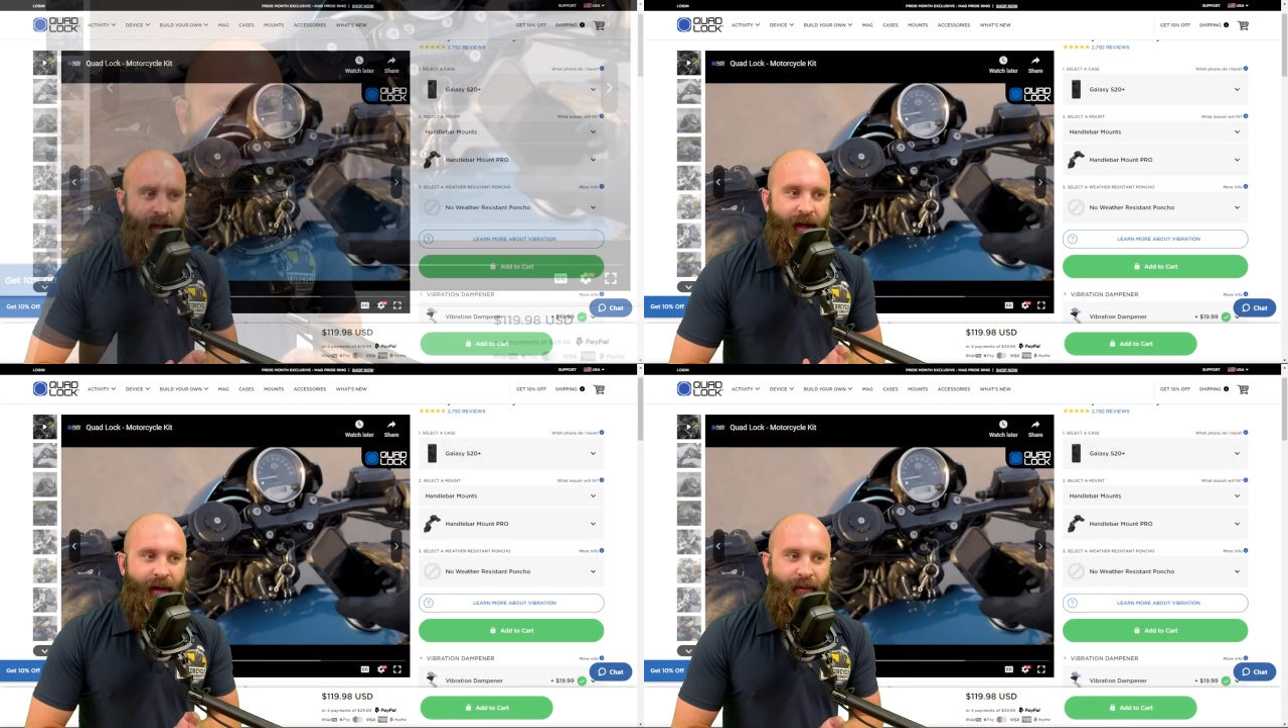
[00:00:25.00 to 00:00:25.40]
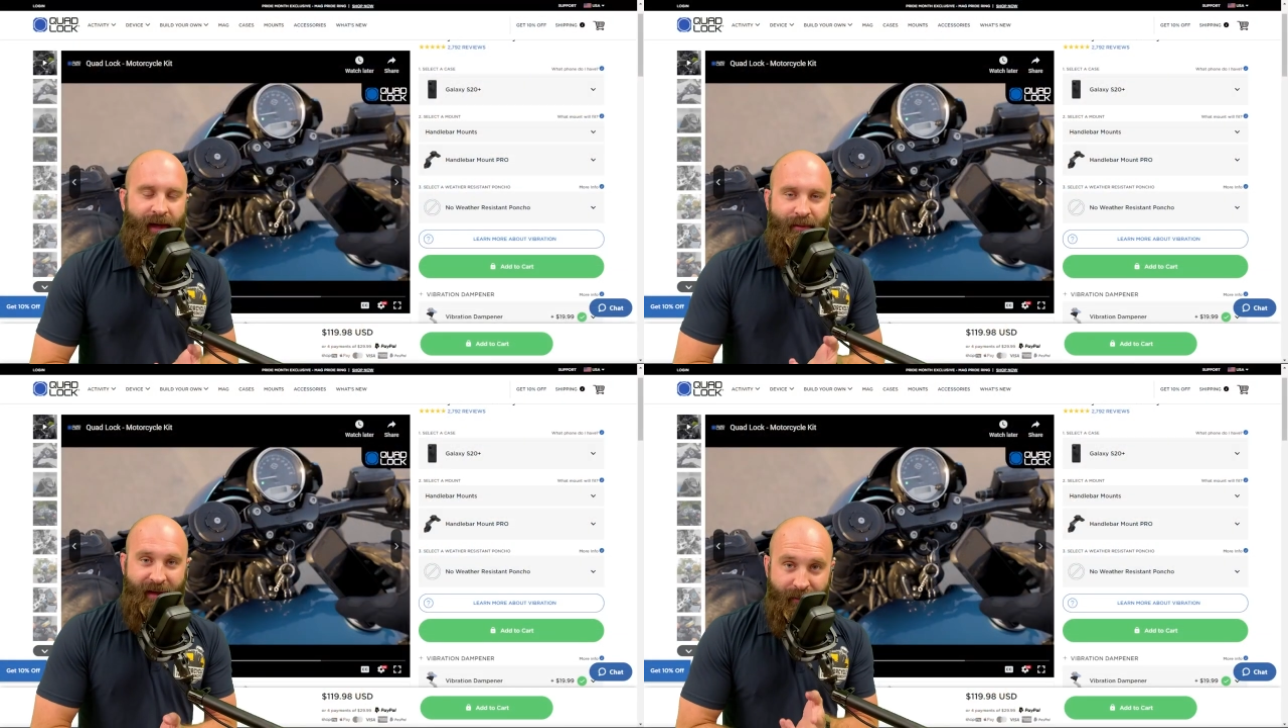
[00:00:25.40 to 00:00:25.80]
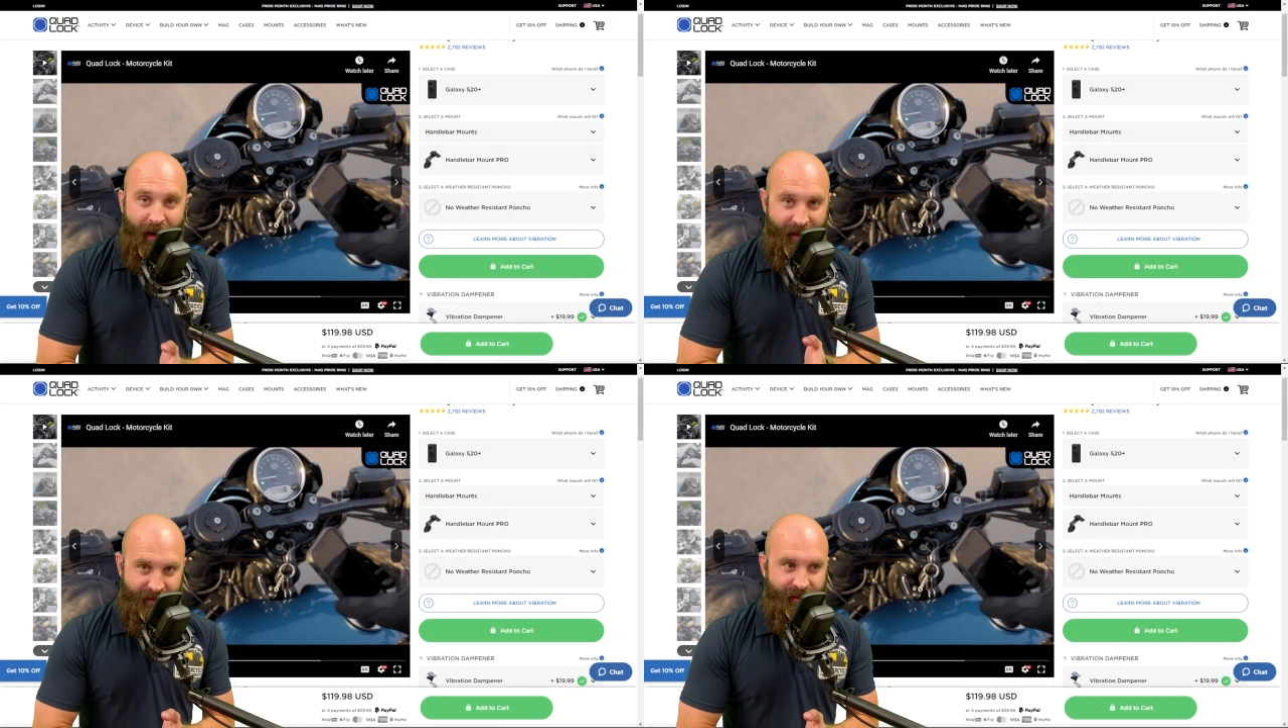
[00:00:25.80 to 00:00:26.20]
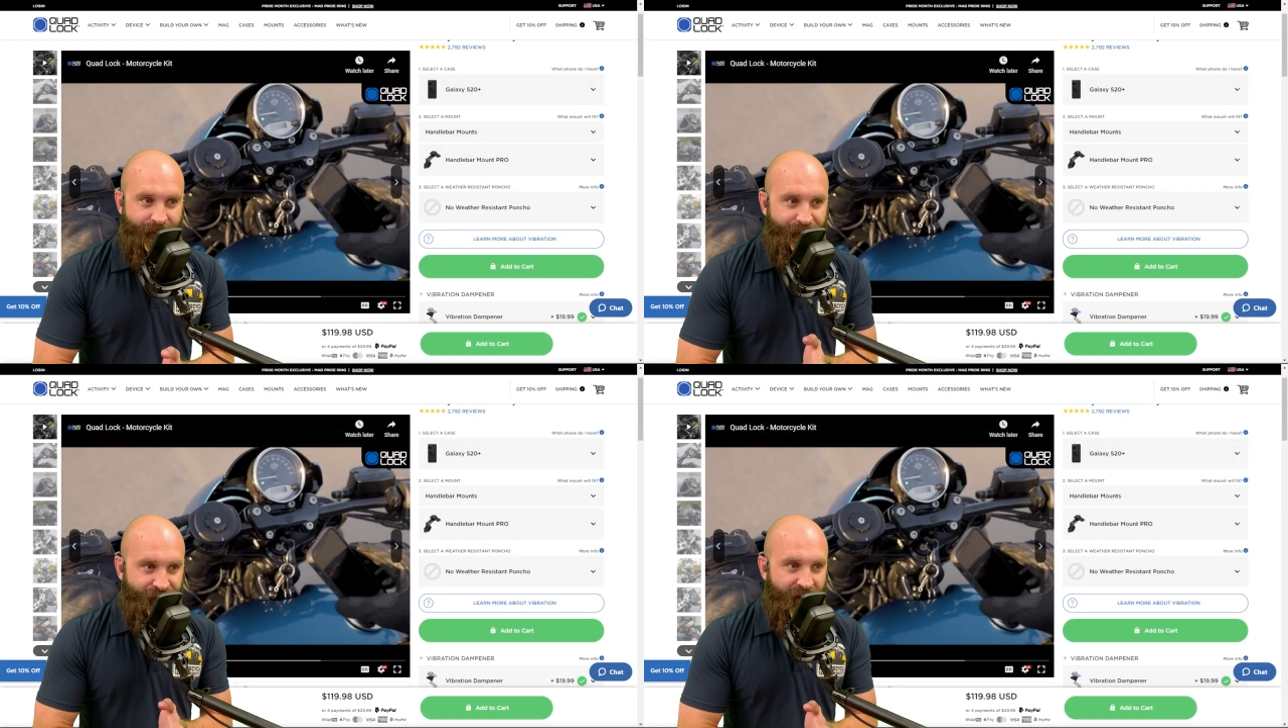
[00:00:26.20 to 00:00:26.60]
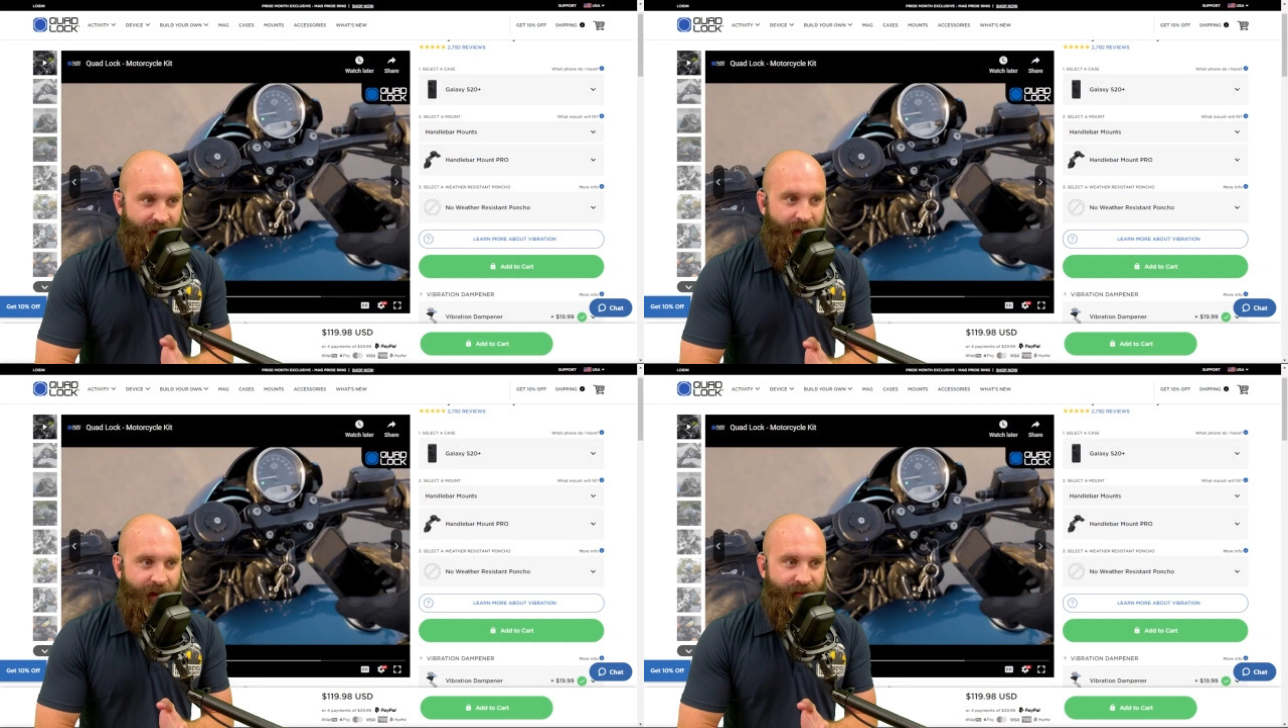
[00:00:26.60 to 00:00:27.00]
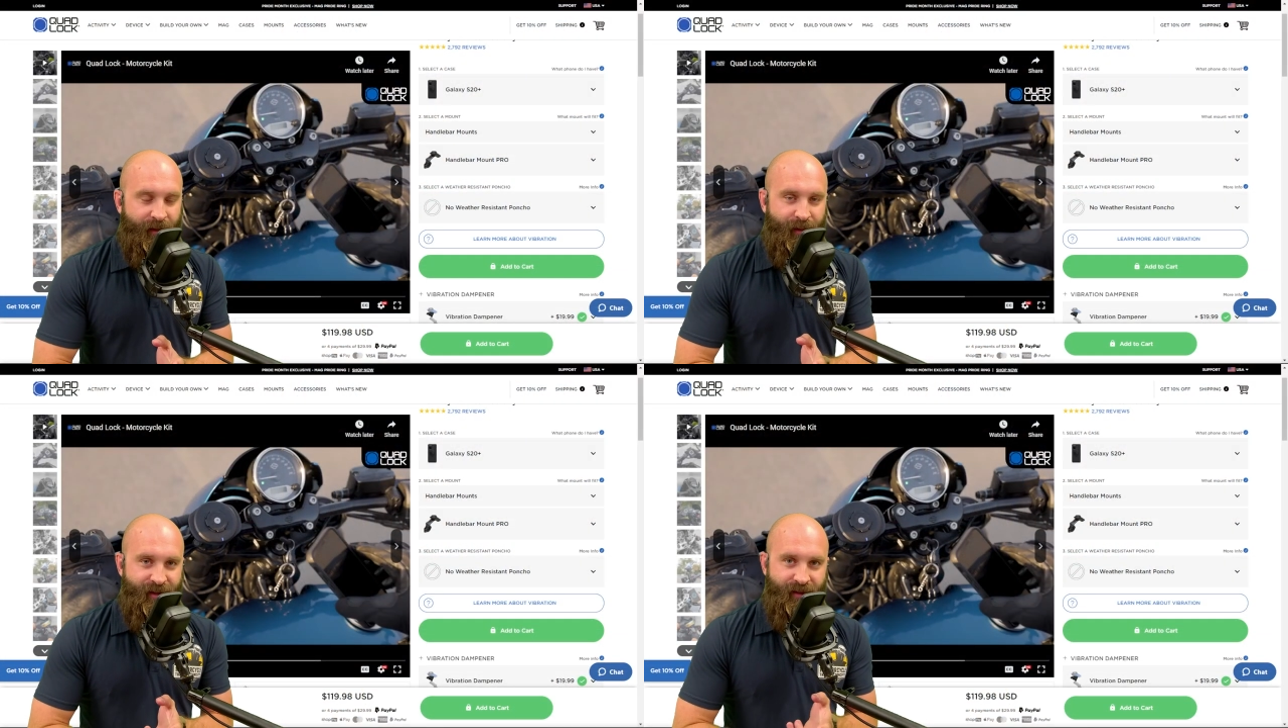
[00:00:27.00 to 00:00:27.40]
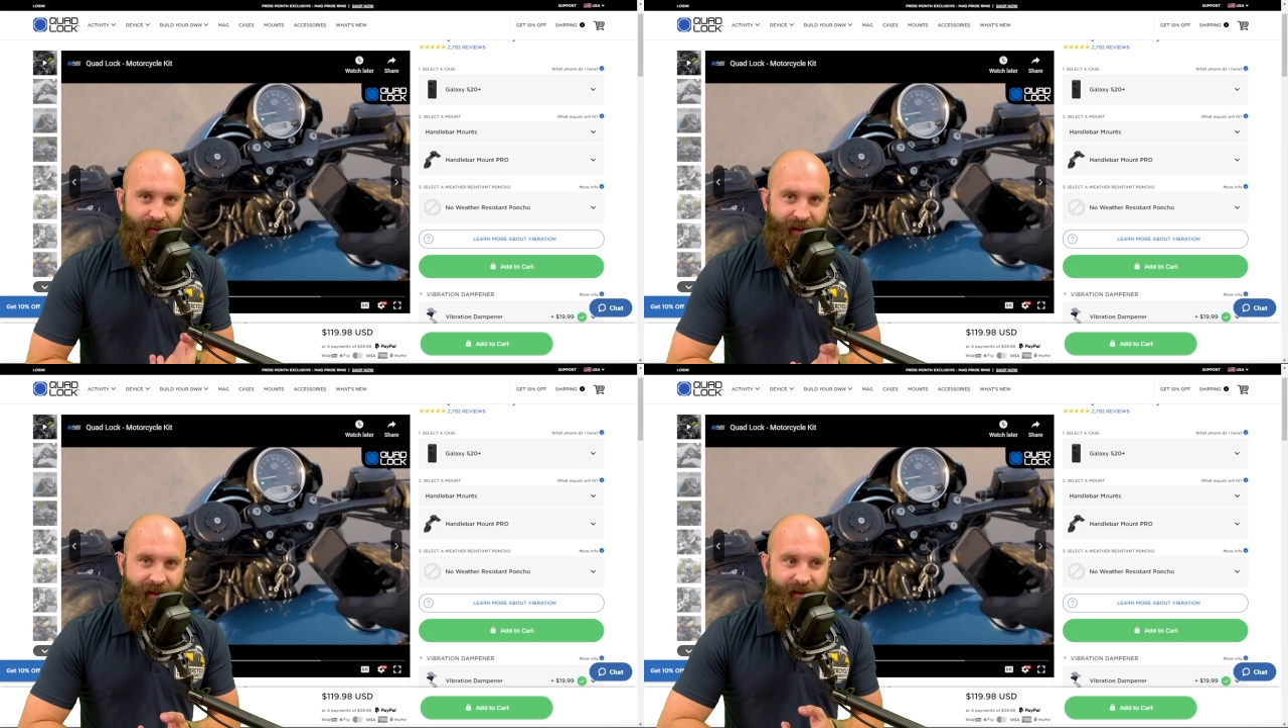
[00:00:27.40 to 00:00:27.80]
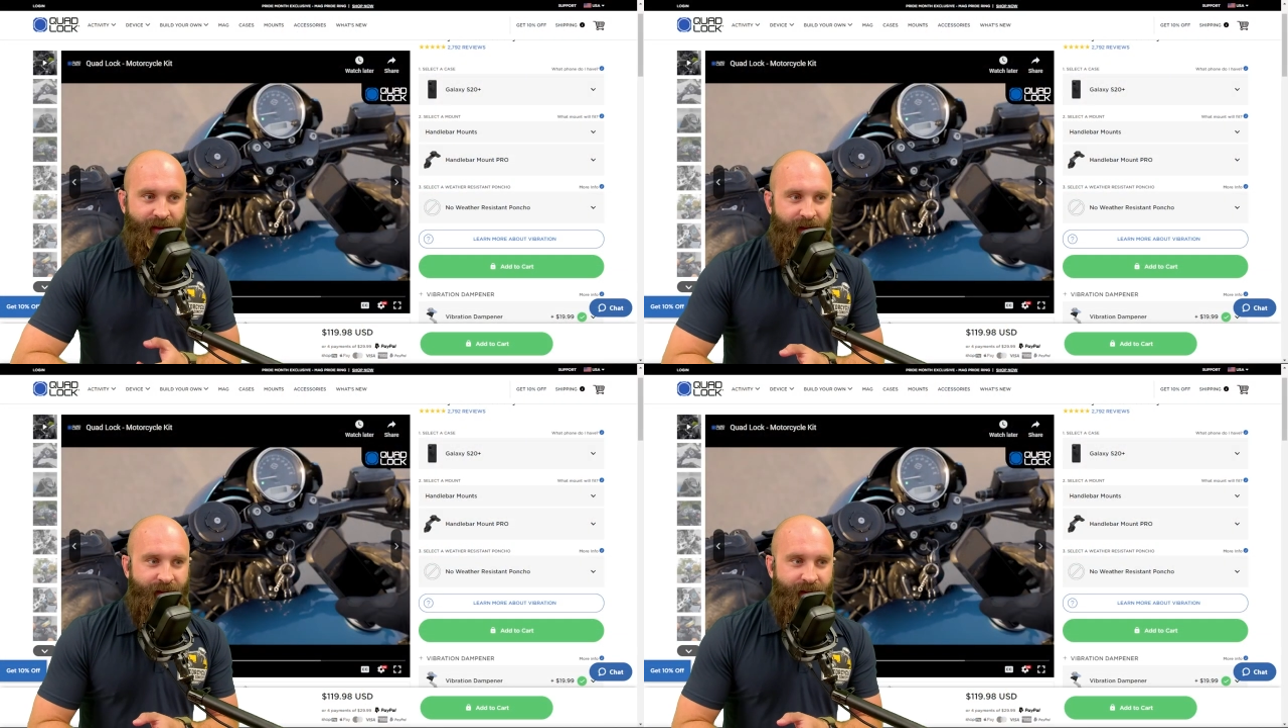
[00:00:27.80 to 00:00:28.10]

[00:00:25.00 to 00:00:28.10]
um, by minimizing uh, vibration-related uh,